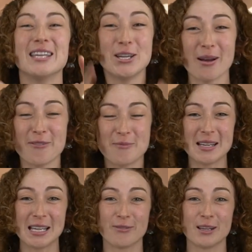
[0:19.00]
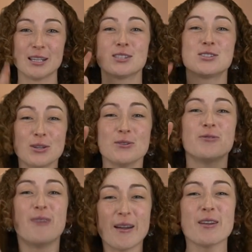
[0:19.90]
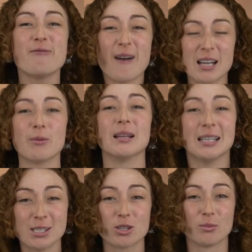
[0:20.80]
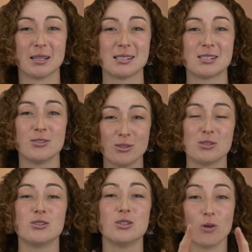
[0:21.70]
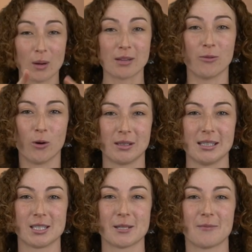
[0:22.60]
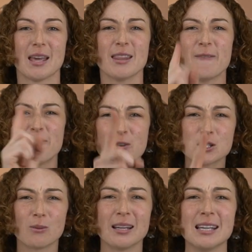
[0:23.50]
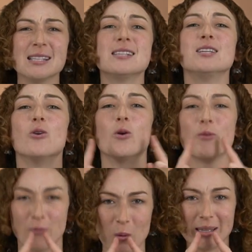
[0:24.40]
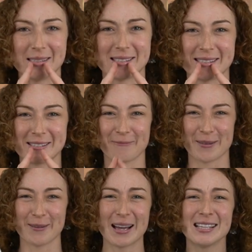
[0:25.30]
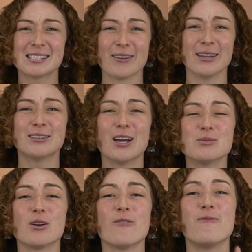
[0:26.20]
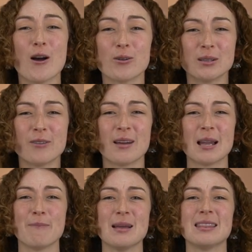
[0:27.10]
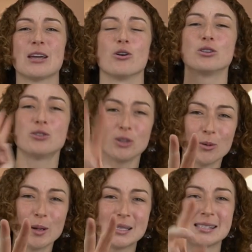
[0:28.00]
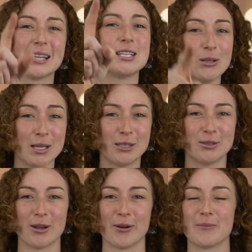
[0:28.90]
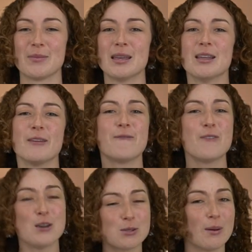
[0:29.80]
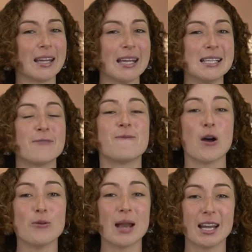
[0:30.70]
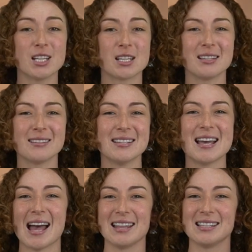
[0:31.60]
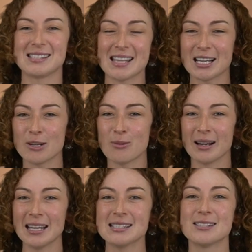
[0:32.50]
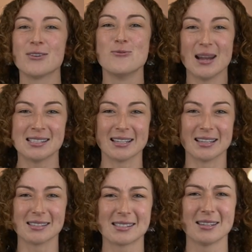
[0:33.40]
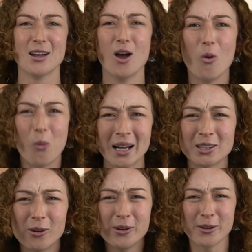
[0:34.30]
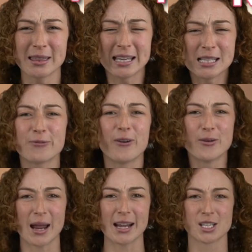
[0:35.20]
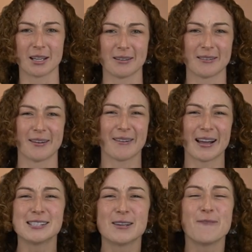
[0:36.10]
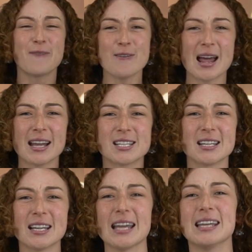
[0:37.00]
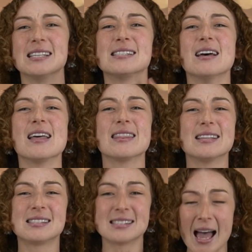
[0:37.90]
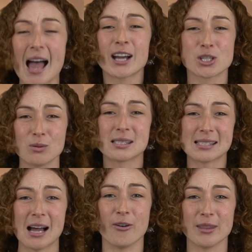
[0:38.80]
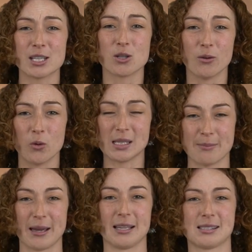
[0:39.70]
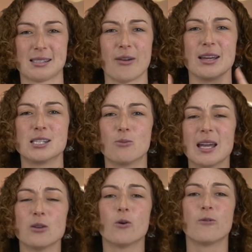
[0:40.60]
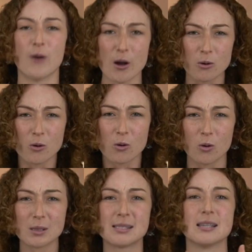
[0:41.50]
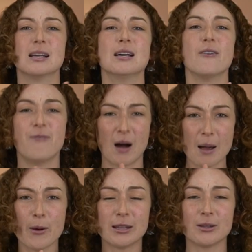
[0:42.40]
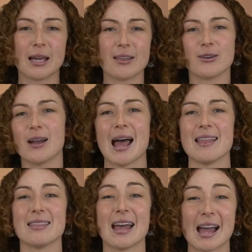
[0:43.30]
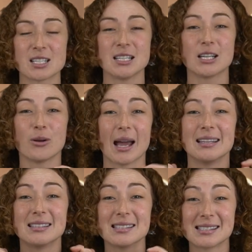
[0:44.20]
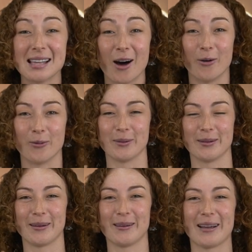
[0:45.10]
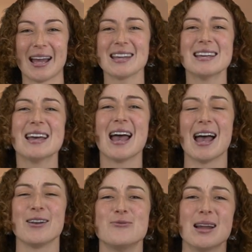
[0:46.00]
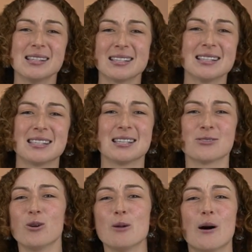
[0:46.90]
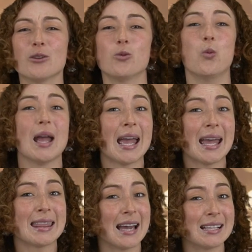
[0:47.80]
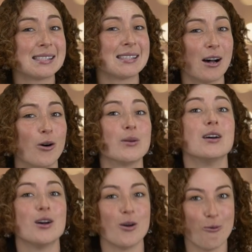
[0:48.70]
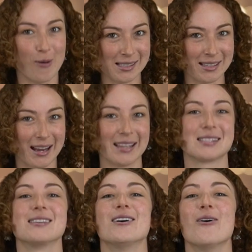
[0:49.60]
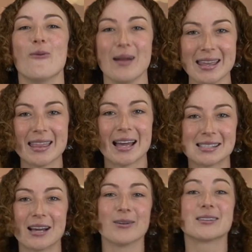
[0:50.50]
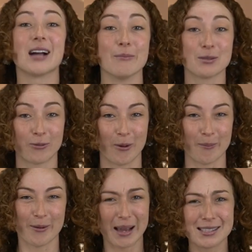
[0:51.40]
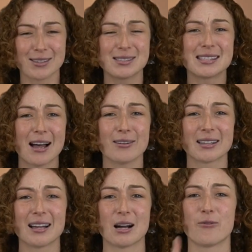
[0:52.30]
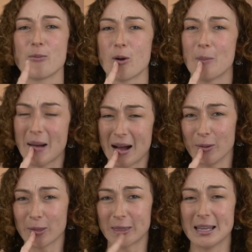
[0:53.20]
you have been given two very valuable instruments to use to your advantage. The first one is your voice. Okay, so in terms of vocal development, there are two words that you need to know. The first one is phonation, and the second one is resonance. What on earth is phonation? Okay, so phonation is the actual sound that your voice makes. So it's when your vocal cords vibrate together and they actually create sound. Okay, and resonance is all about where where that sound resonates, where that sound comes from. Okay, so sound can come from your mouth,